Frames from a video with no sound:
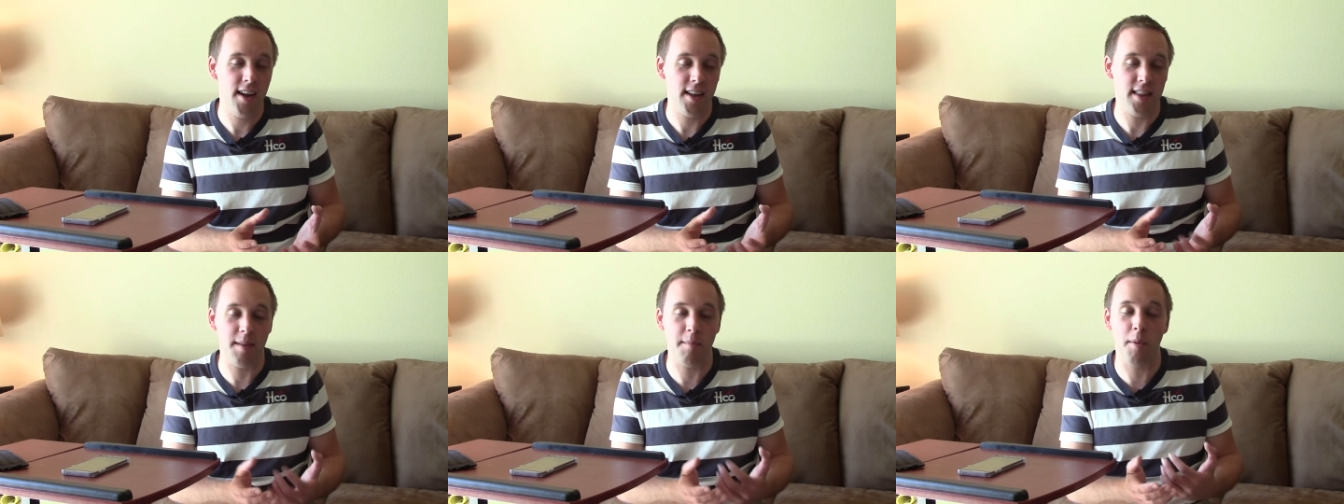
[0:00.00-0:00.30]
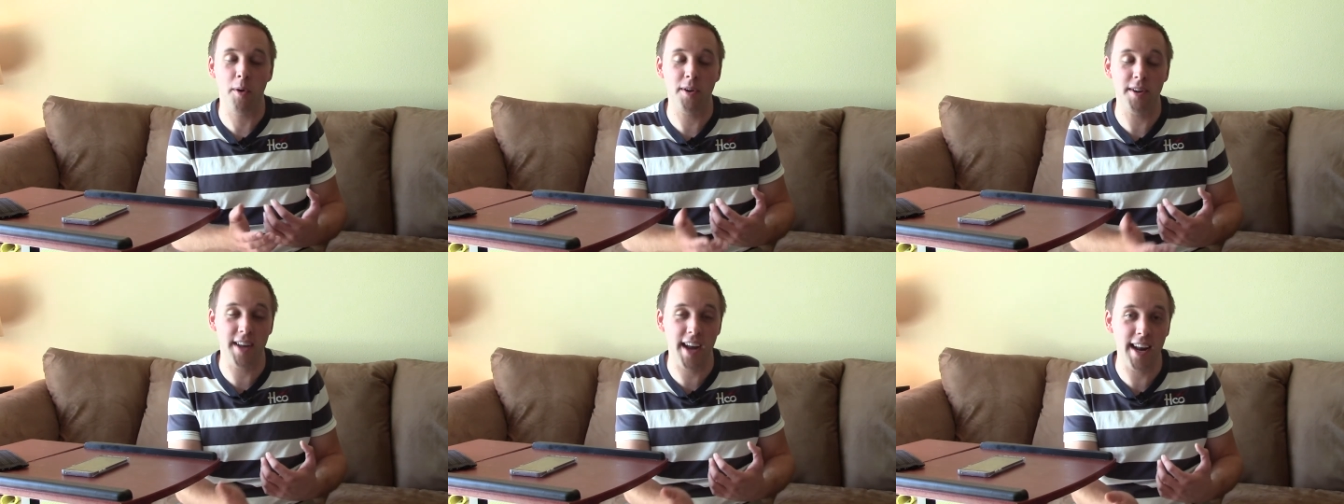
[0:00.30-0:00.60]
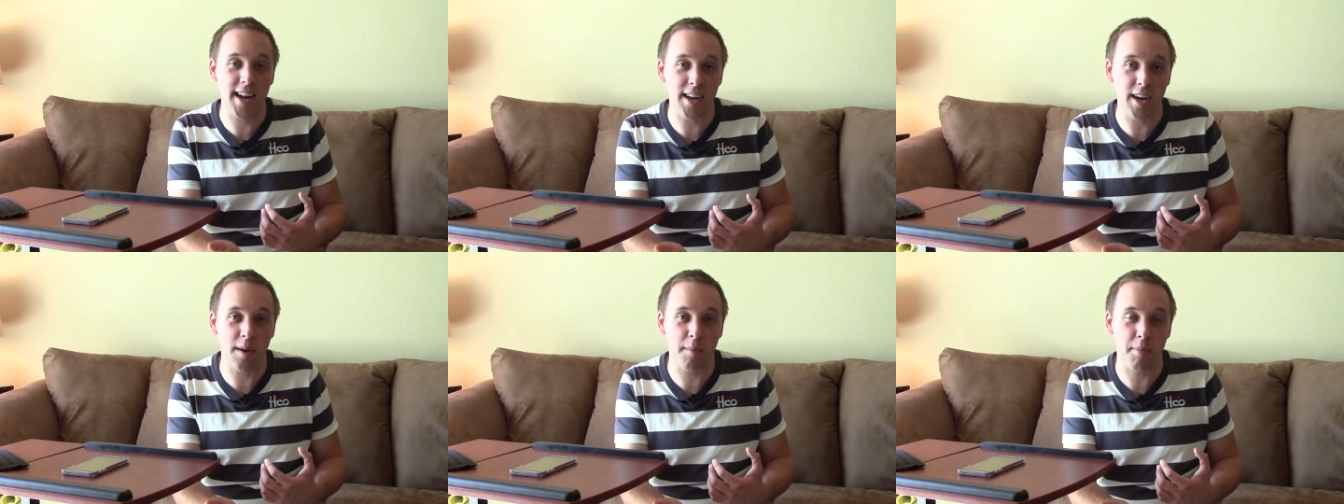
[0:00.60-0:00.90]
the more
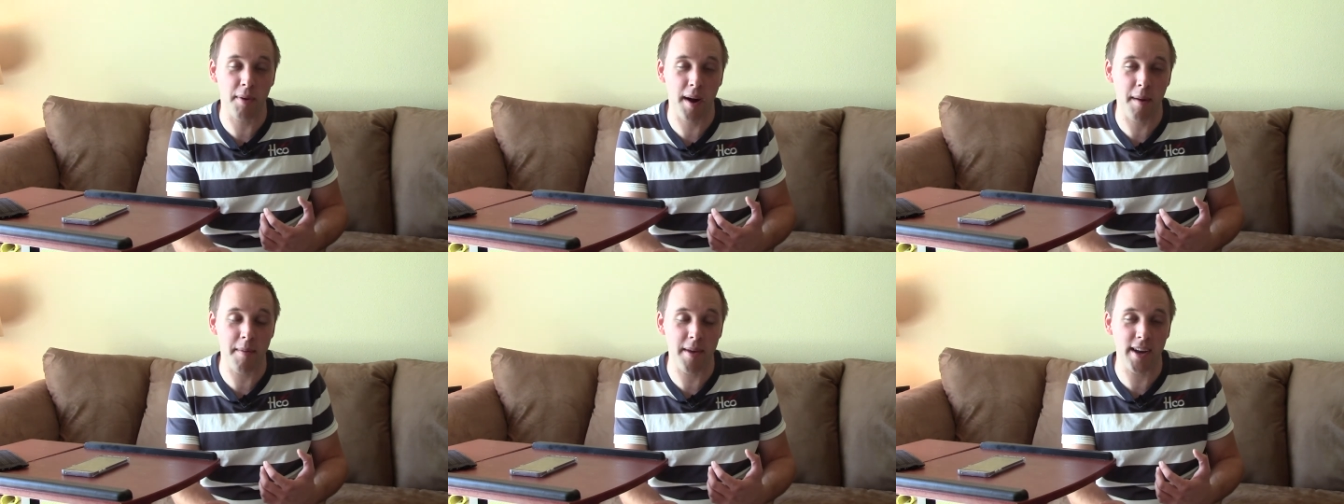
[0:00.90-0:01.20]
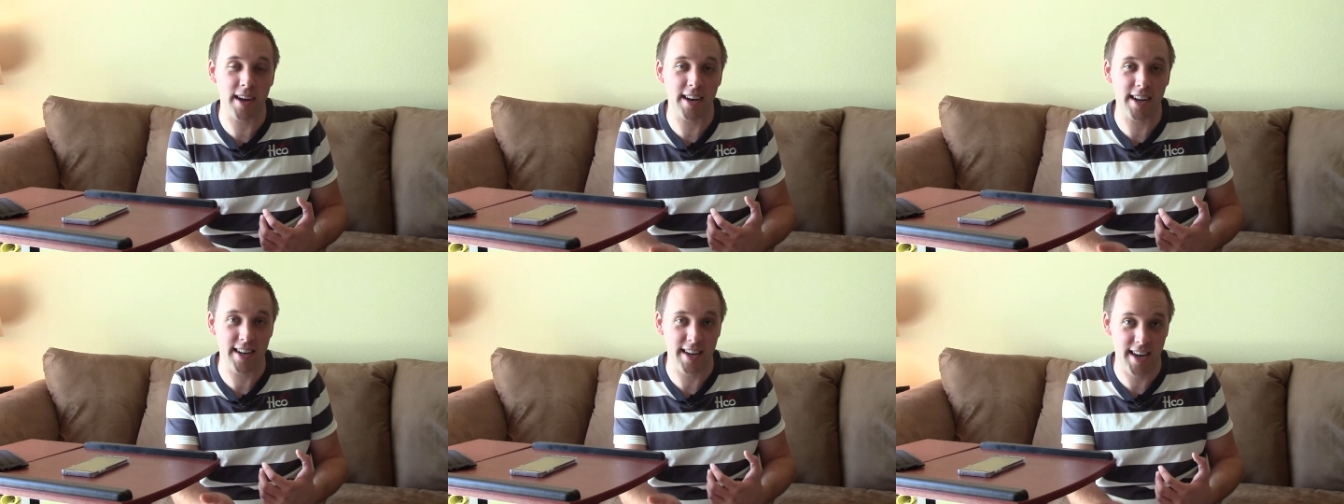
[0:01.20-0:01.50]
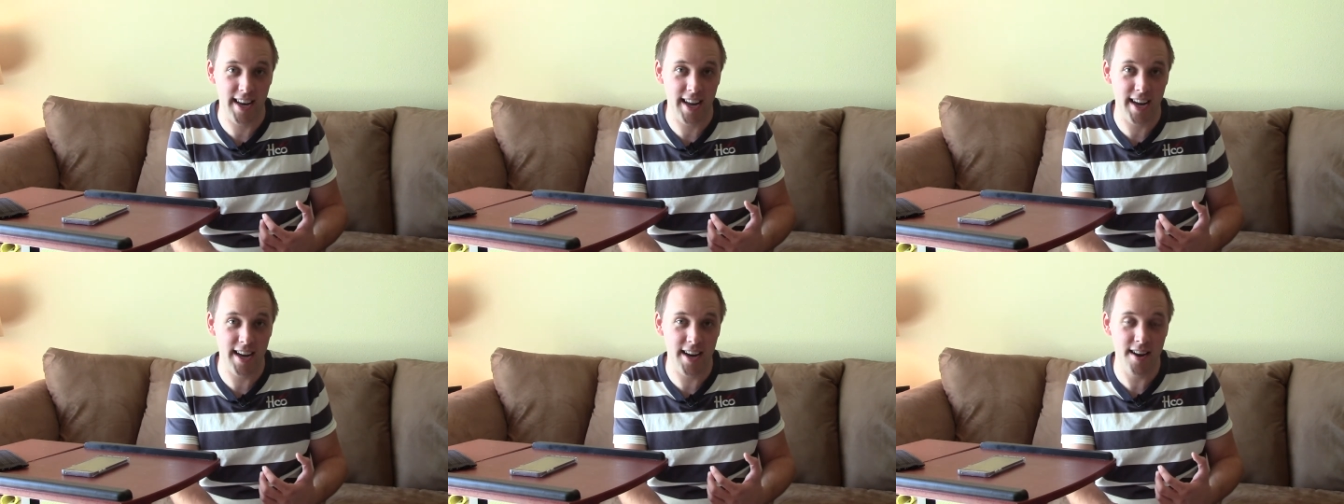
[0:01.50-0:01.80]
data you're probably going to
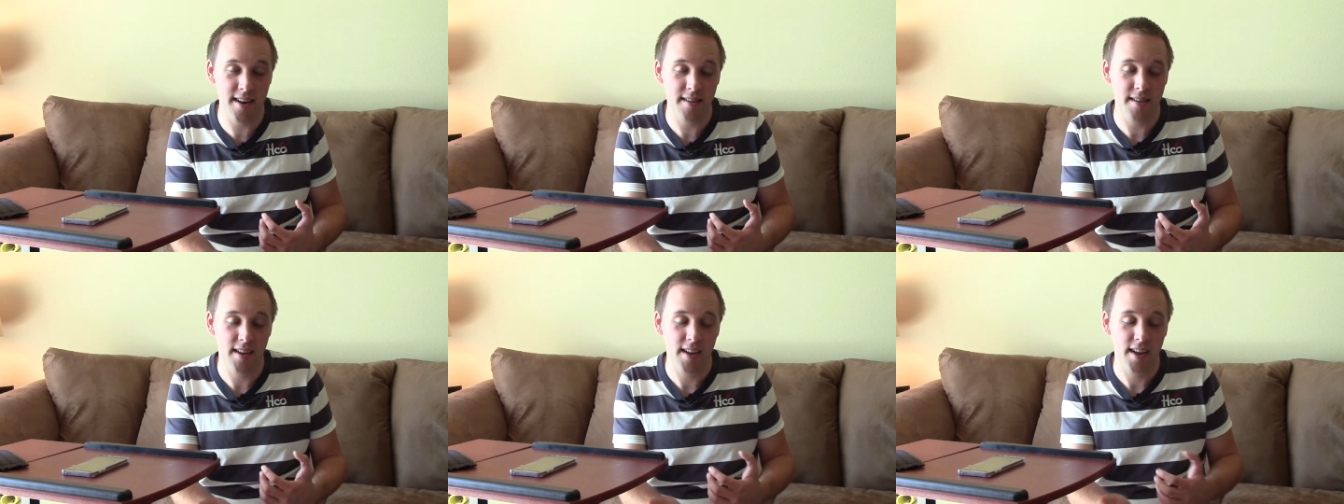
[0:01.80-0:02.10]
need.